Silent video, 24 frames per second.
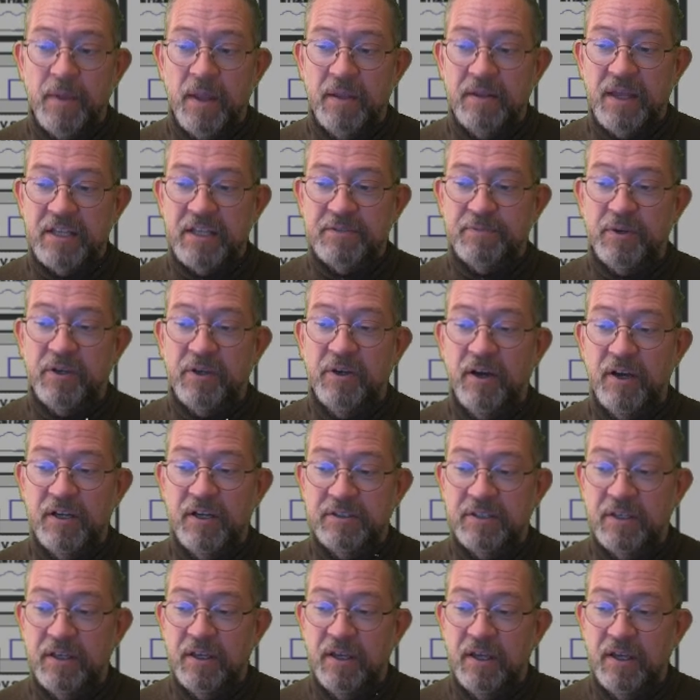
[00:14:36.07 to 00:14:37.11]
That's
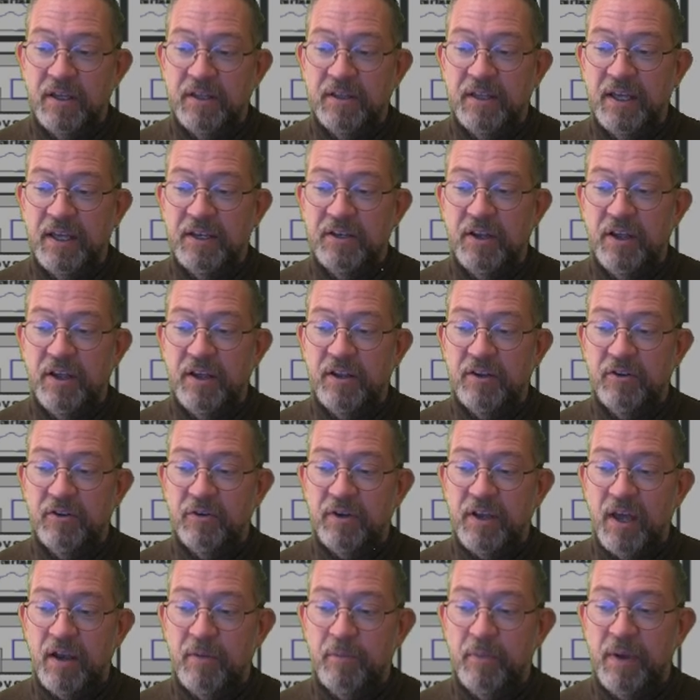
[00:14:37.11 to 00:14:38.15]
because then you
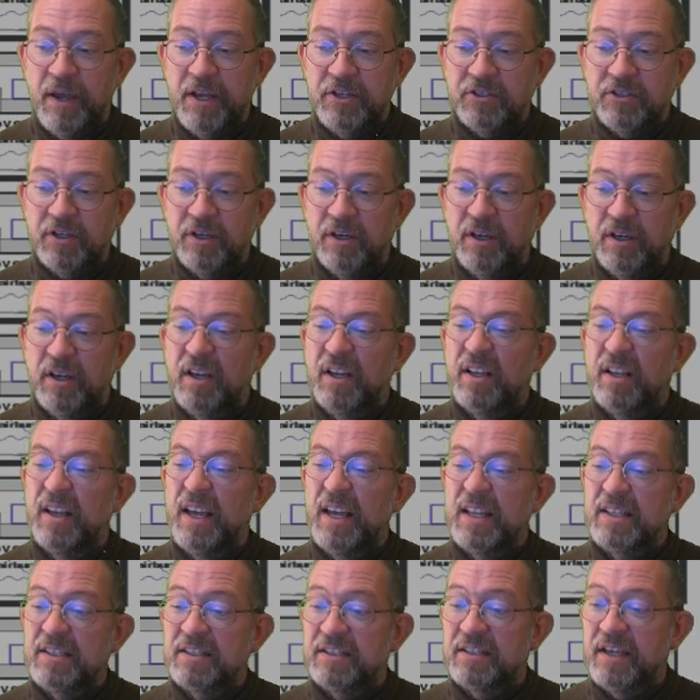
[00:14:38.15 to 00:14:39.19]
can measure,
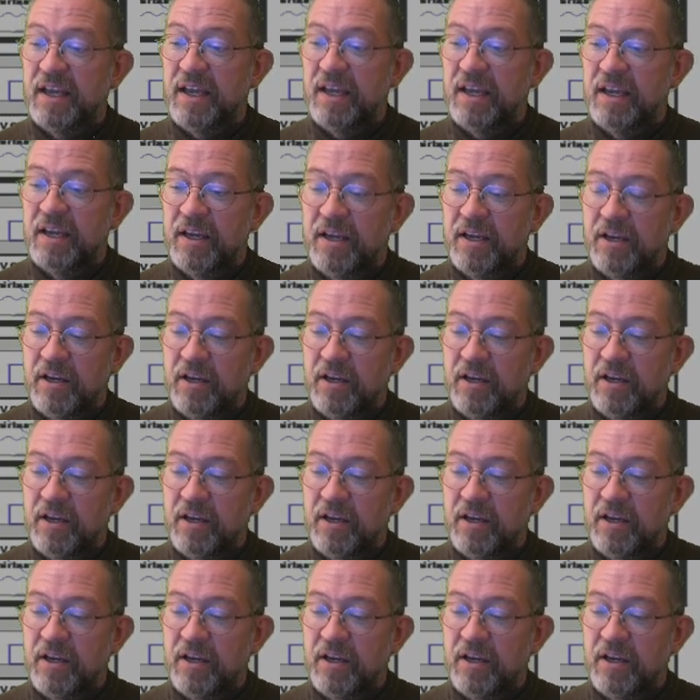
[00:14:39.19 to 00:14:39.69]
let's say,